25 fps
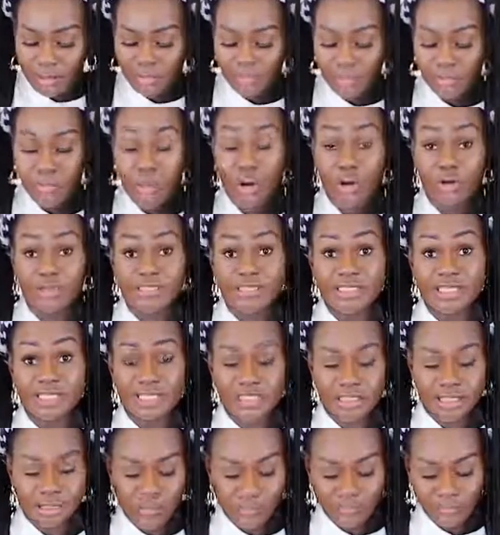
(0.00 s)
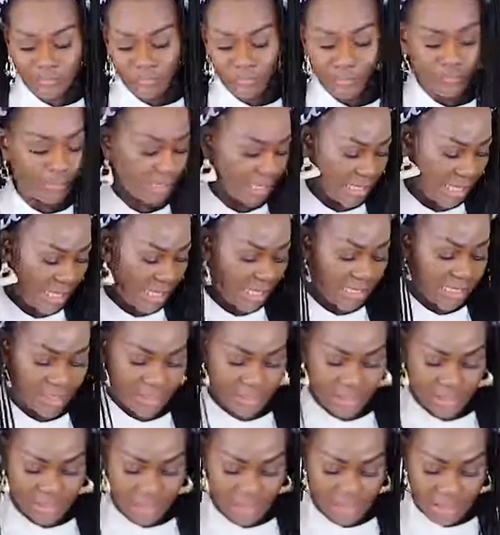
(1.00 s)
boxes for cake
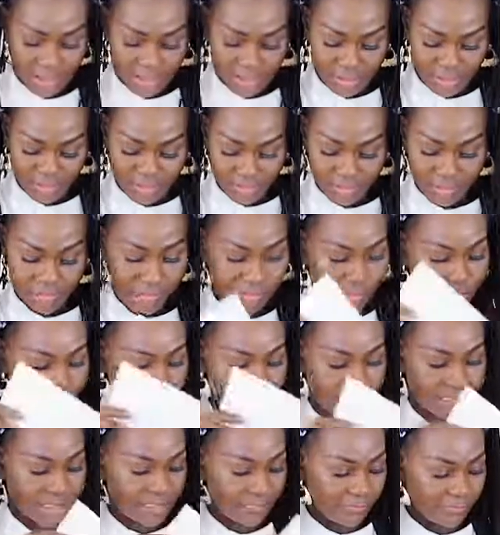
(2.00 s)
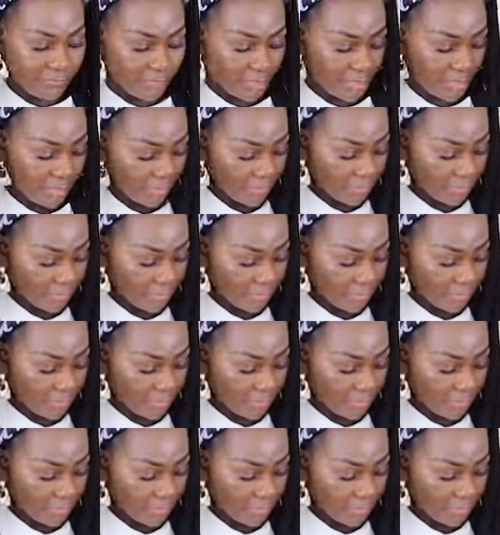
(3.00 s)
delivery.